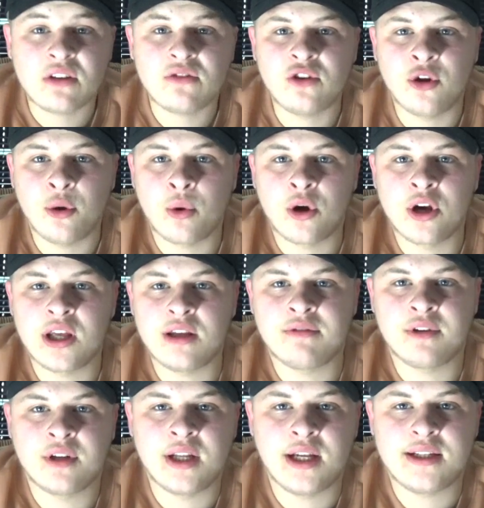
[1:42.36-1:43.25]
Do I
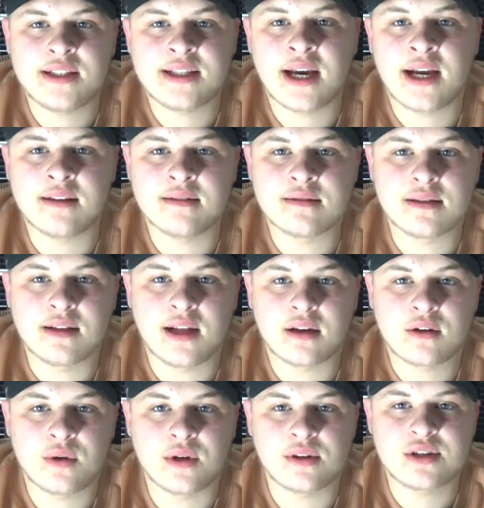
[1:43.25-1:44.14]
even need to answer
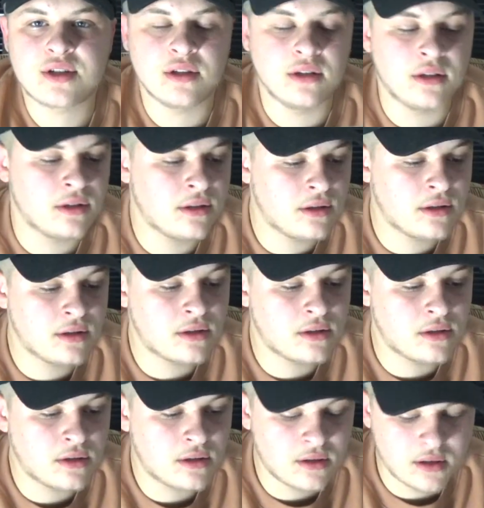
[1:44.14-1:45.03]
that question?
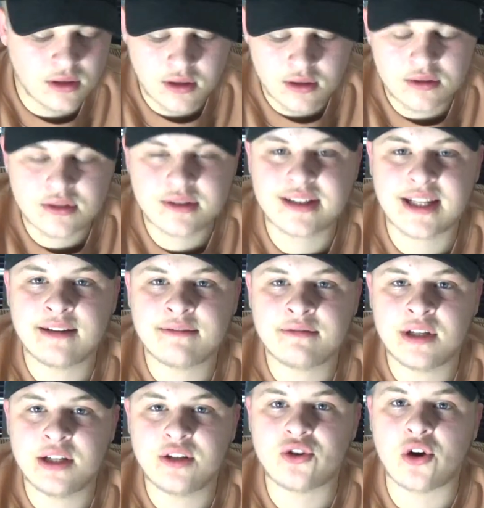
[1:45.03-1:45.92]
It's
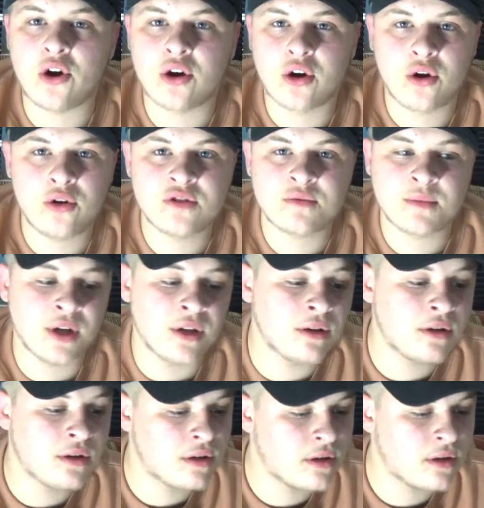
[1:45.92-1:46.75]
definitely doggos, man.